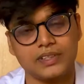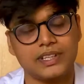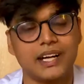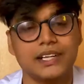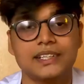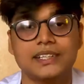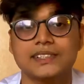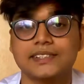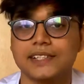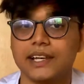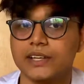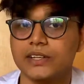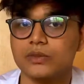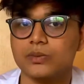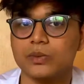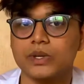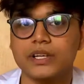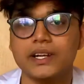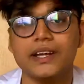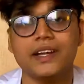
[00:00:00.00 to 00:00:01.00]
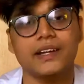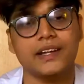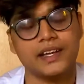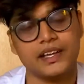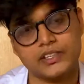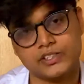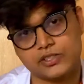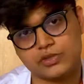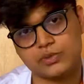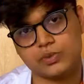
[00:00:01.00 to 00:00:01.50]
that is S1 and
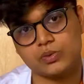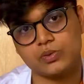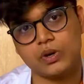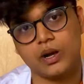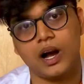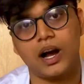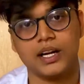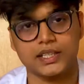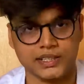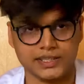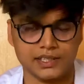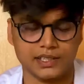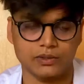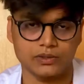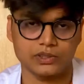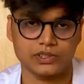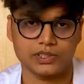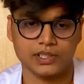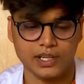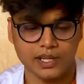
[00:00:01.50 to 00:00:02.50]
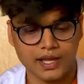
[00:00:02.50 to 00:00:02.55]
S2 heart sounds,